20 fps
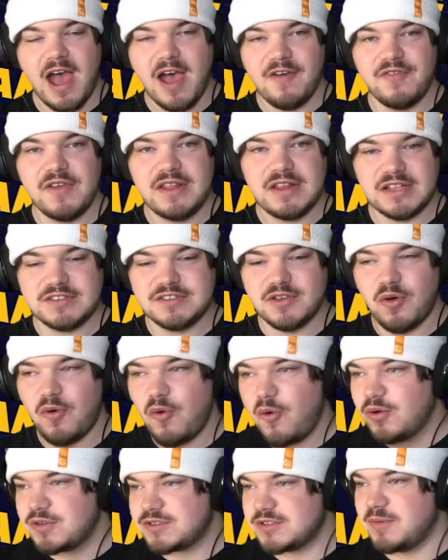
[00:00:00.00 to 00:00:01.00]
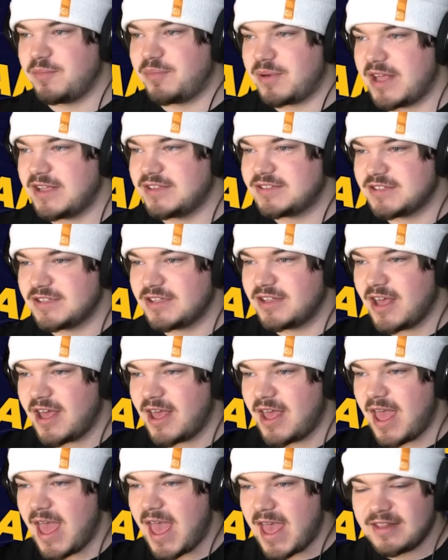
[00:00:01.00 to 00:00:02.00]
I think that's an awesome place to
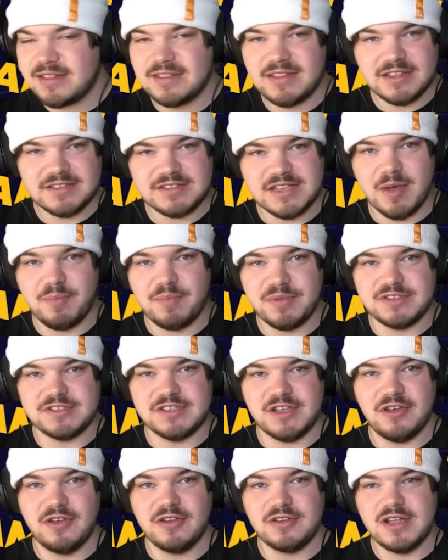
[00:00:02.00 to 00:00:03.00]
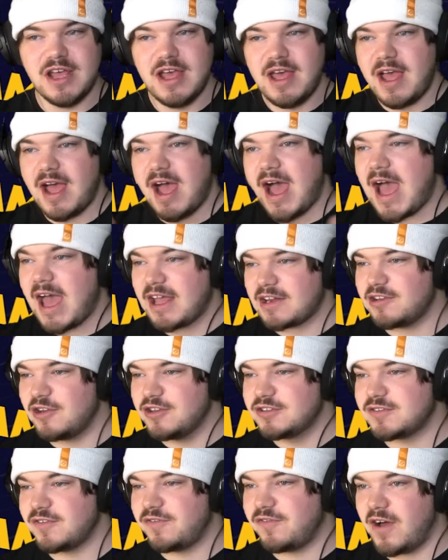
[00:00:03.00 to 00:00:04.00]
end this episode. I had
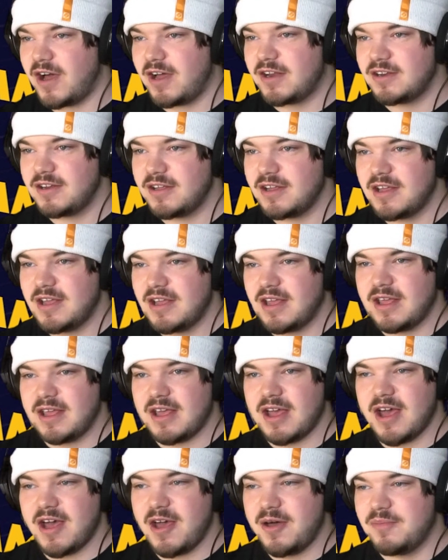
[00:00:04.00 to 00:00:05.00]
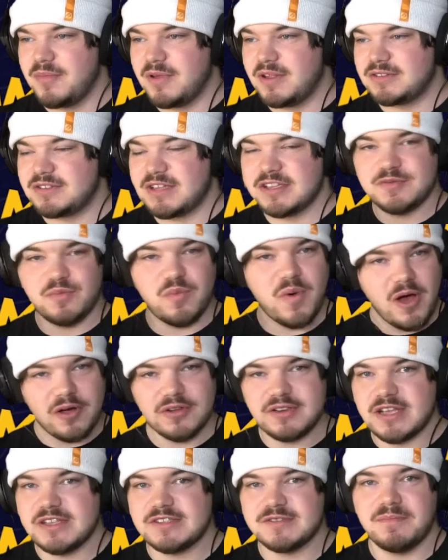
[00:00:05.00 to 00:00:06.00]
loads of fun. Um, this
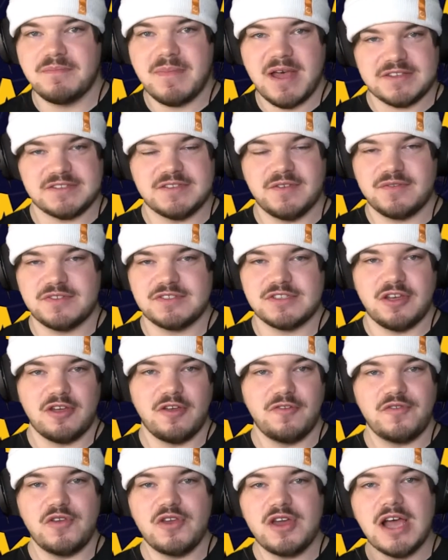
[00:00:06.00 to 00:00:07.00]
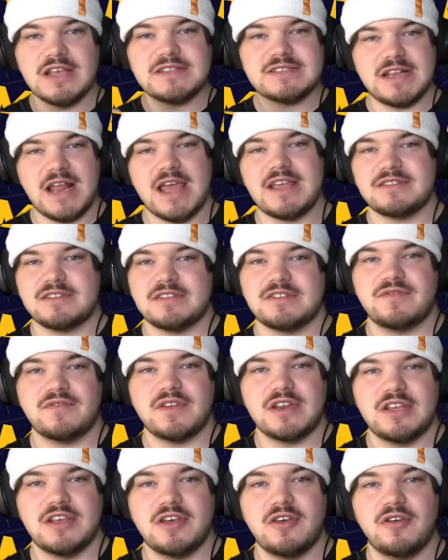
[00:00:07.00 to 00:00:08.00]
world is massive, so if you guys like this
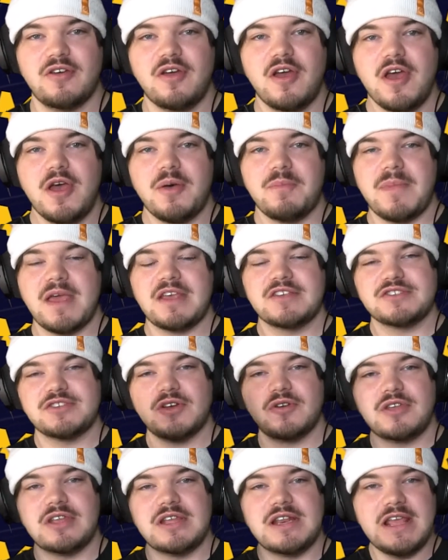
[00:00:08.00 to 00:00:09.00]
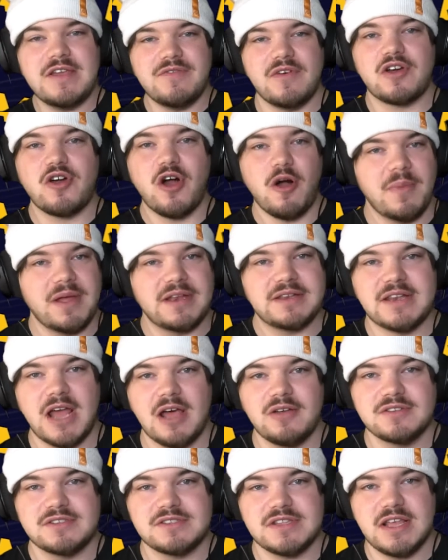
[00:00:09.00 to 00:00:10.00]
video, make sure you leave a comment
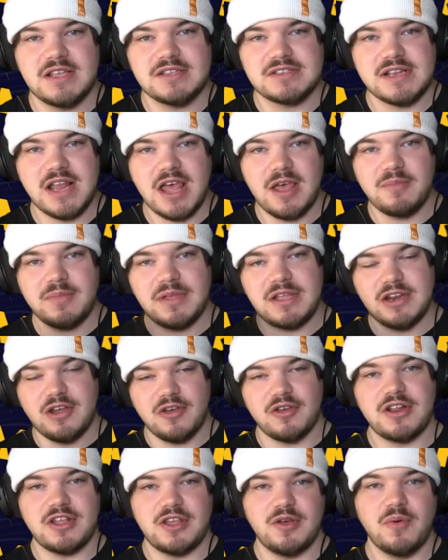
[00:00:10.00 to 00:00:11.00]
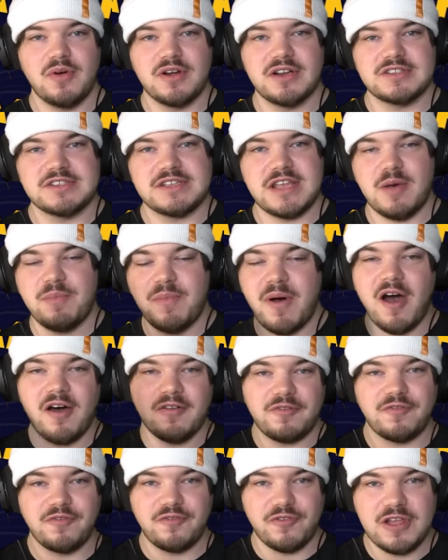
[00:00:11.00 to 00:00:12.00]
downstairs letting me know that you want to see a
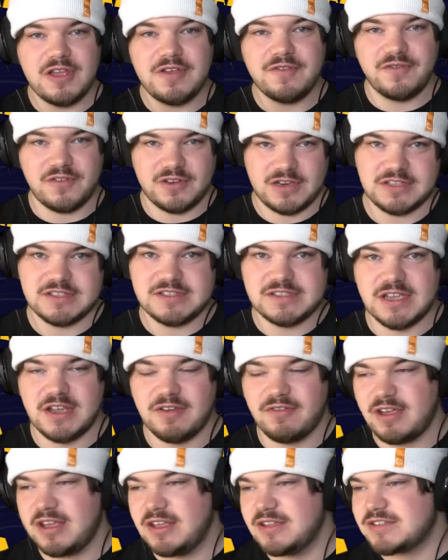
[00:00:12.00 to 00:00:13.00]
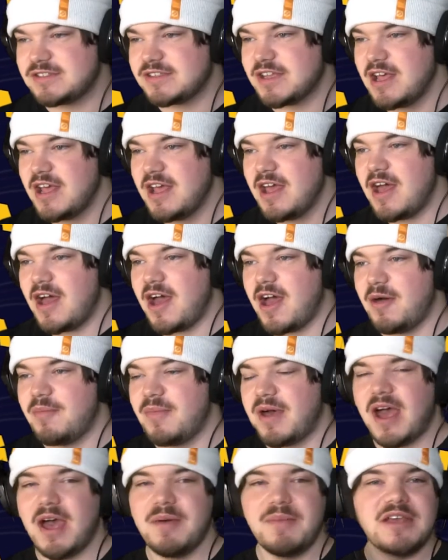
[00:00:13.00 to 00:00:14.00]
part three for this series.
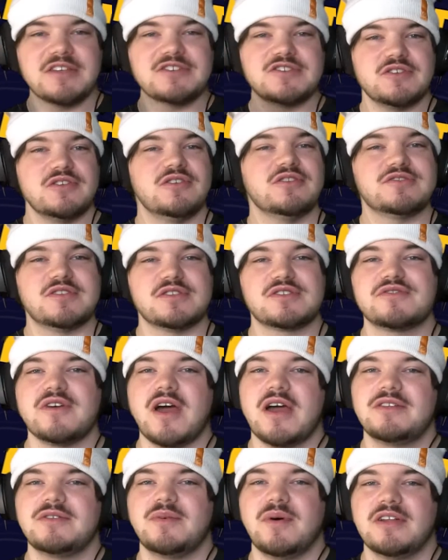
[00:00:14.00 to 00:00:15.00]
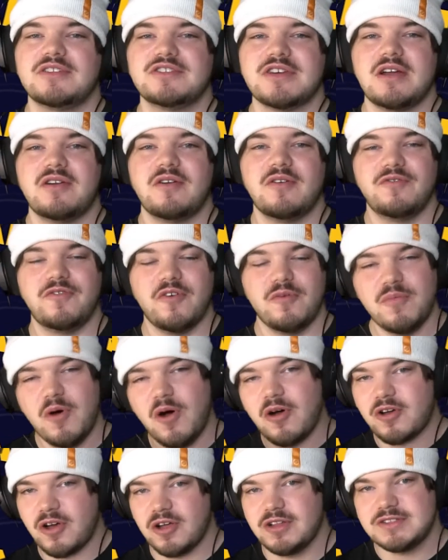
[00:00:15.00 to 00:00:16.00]
Um, and make sure you subscribe to our channel for
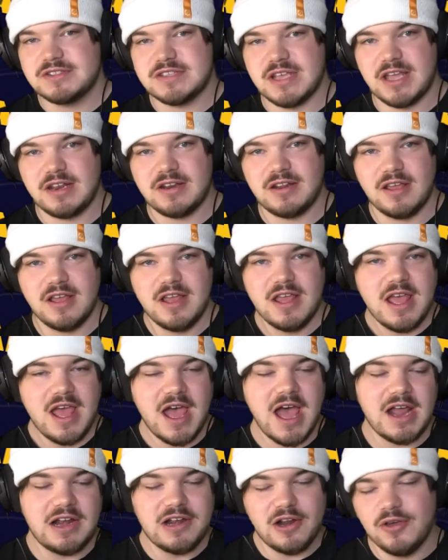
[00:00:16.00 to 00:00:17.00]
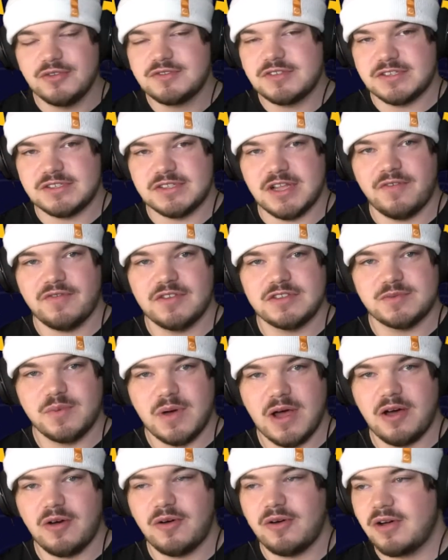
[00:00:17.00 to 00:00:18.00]
more content and loads of stuff as
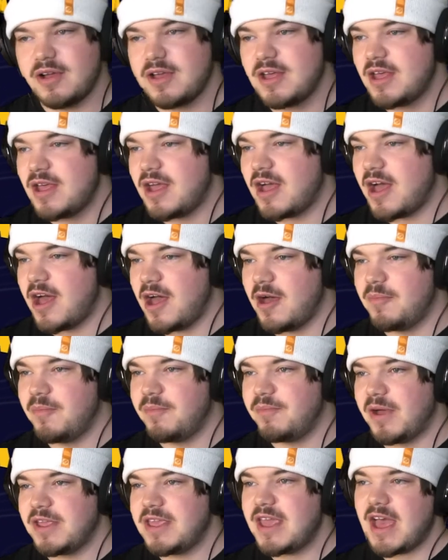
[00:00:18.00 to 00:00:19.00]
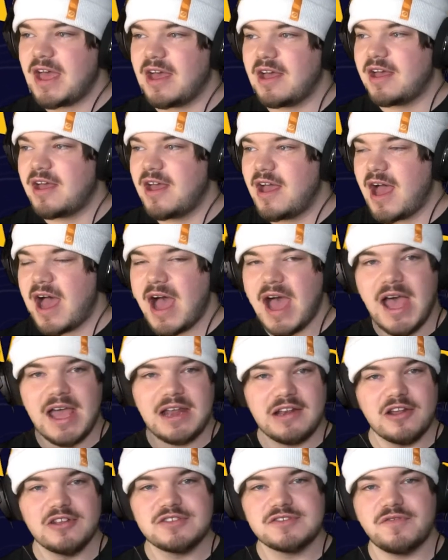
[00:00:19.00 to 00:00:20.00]
well. Um, but yeah, I
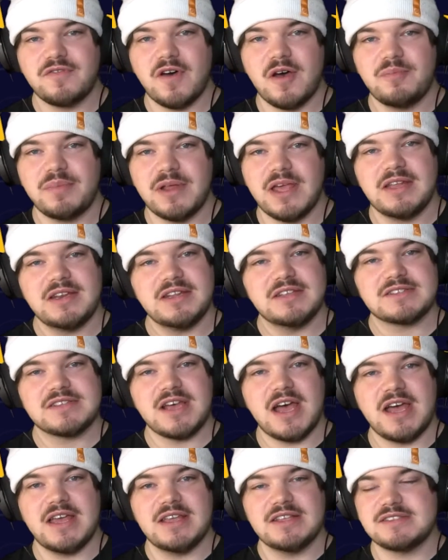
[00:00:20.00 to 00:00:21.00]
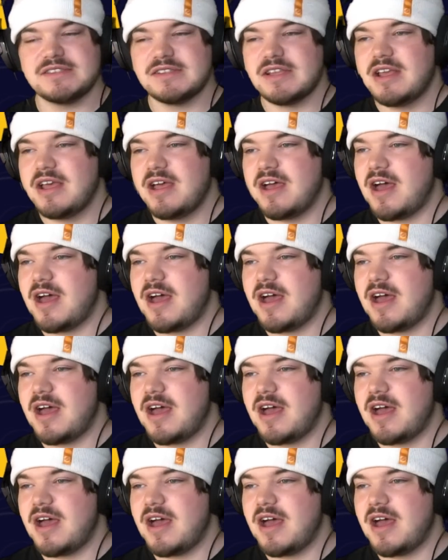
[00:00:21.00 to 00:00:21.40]
had loads of fun playing this, guys.